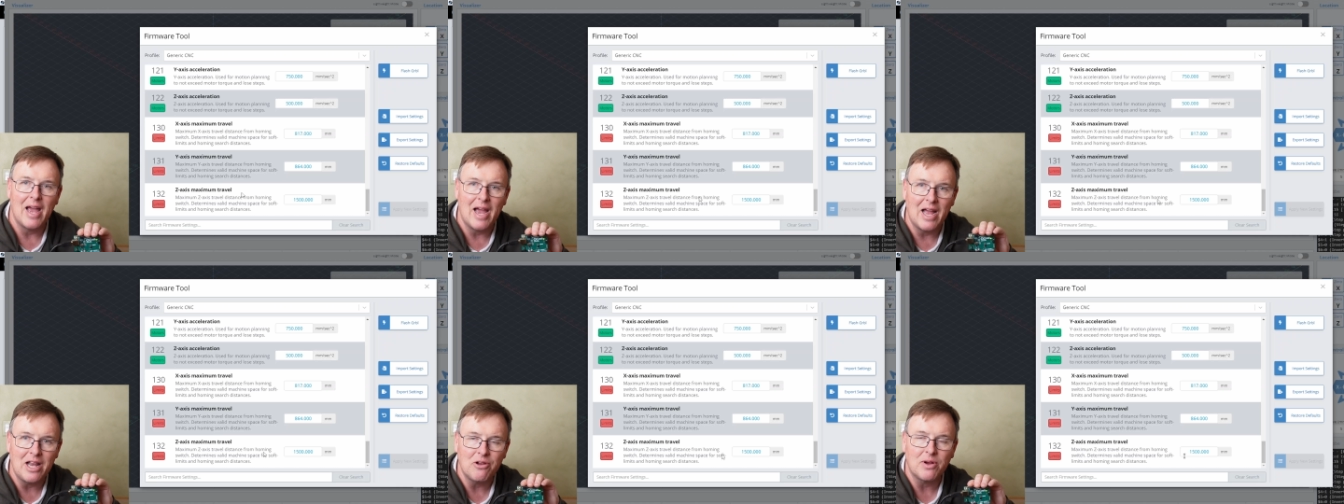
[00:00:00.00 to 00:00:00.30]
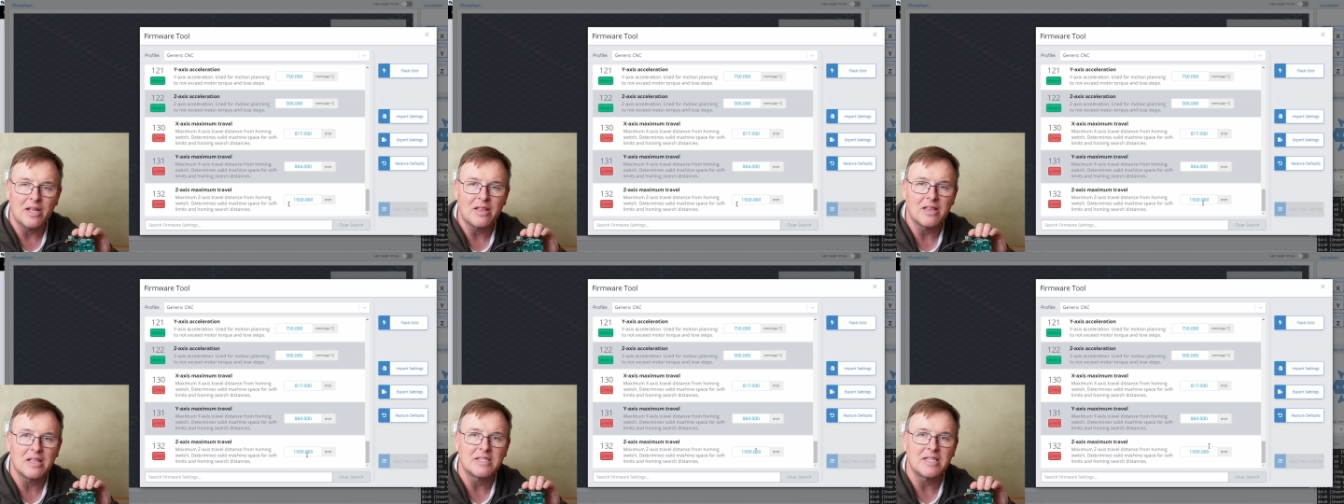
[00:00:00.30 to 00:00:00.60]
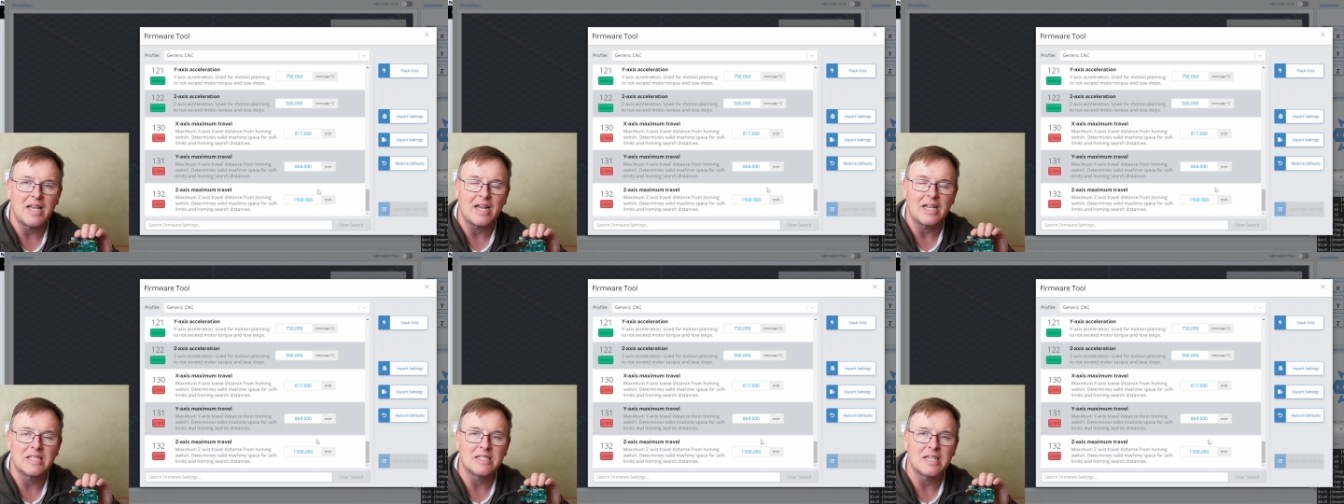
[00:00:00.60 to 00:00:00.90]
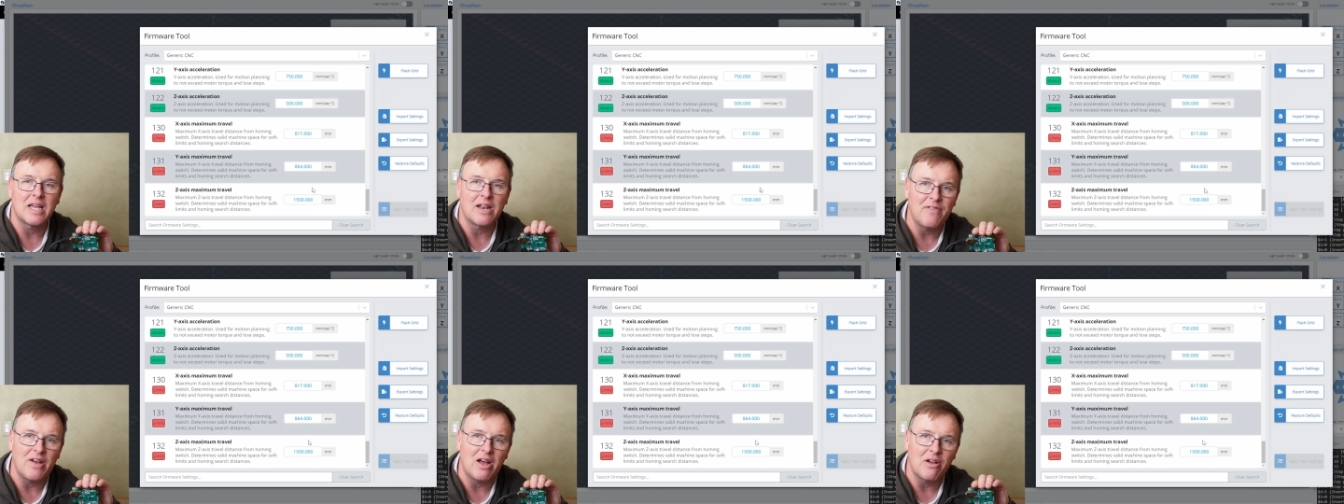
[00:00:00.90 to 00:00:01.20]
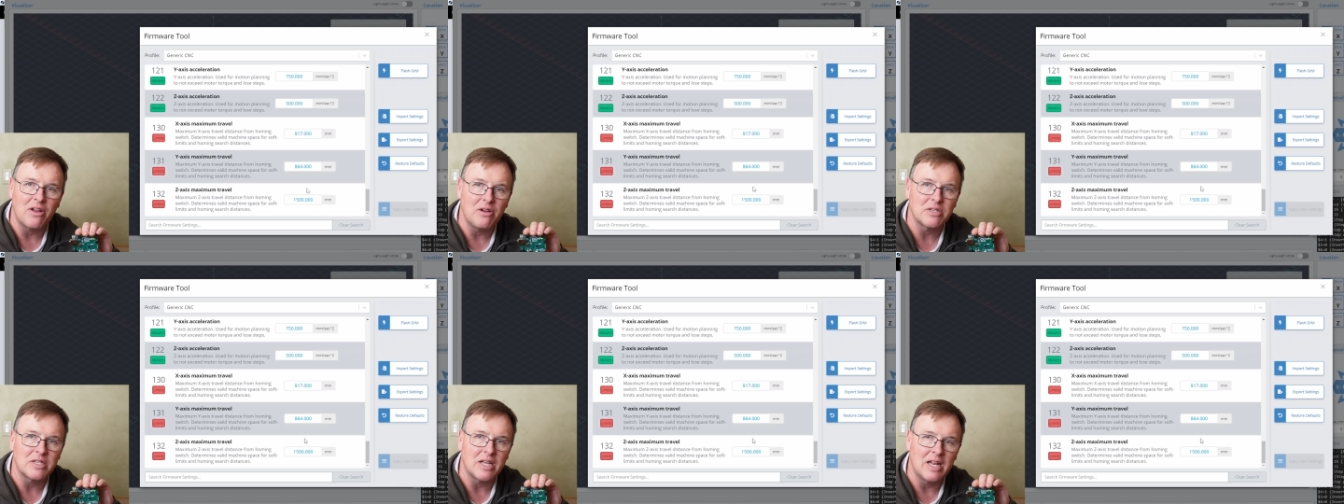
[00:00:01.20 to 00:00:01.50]
and you'll get the second set of
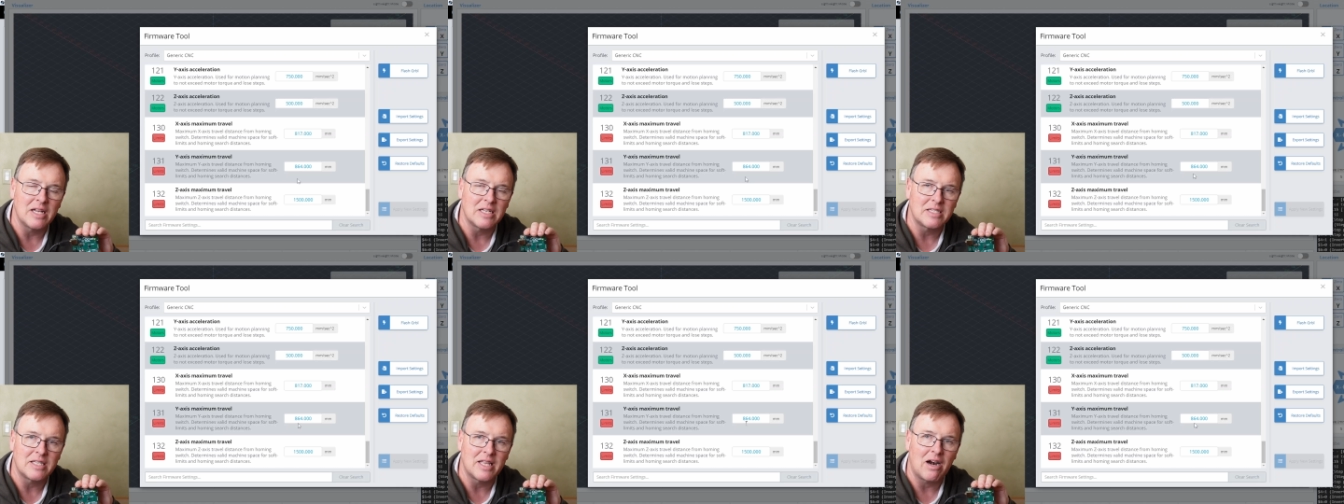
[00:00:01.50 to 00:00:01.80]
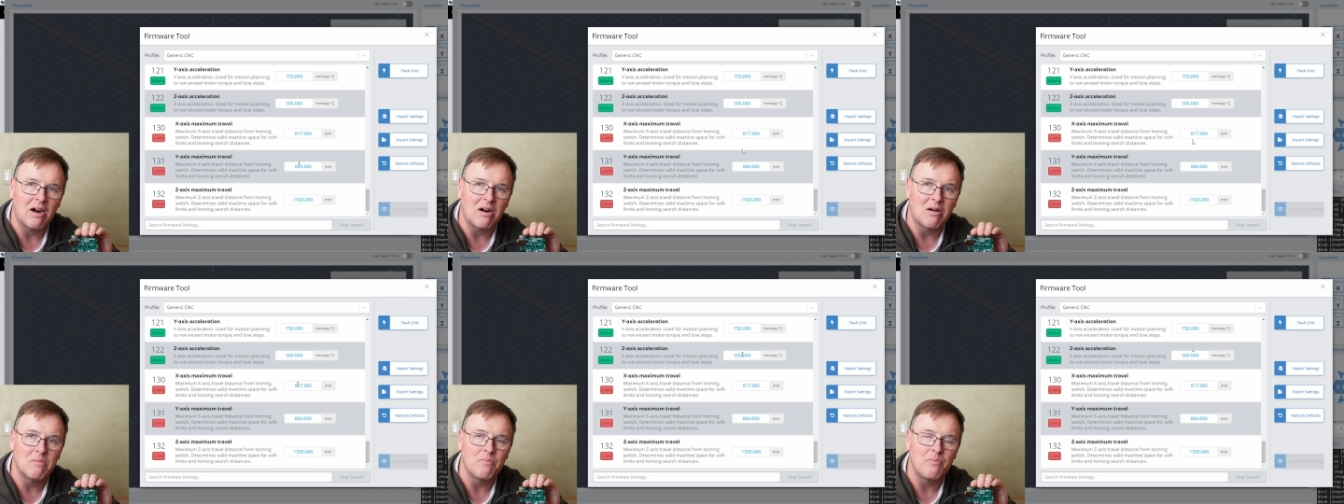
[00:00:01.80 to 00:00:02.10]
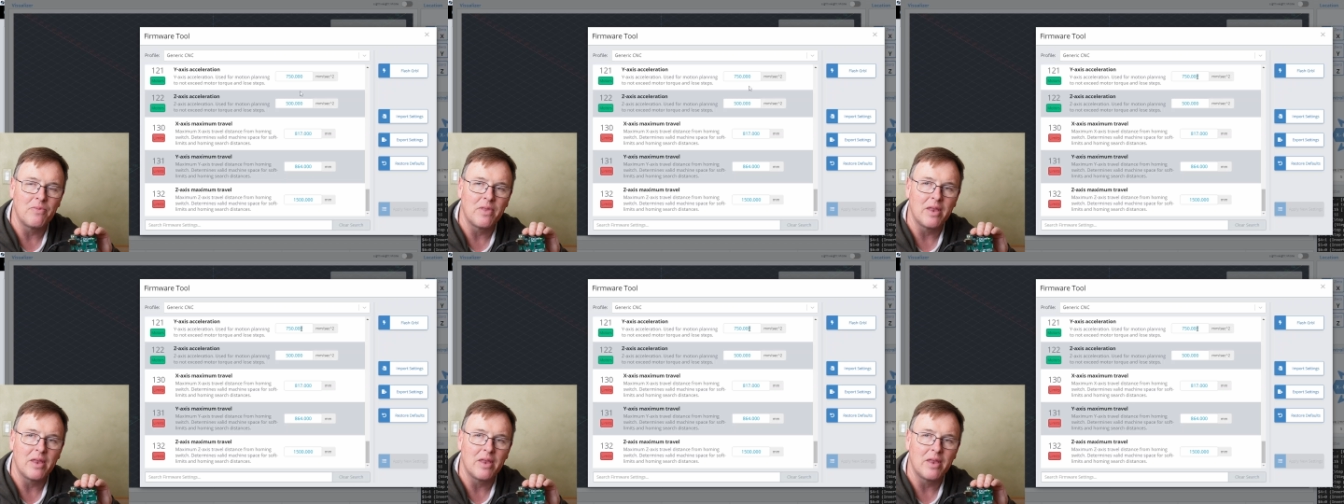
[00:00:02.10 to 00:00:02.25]
values, and it's there.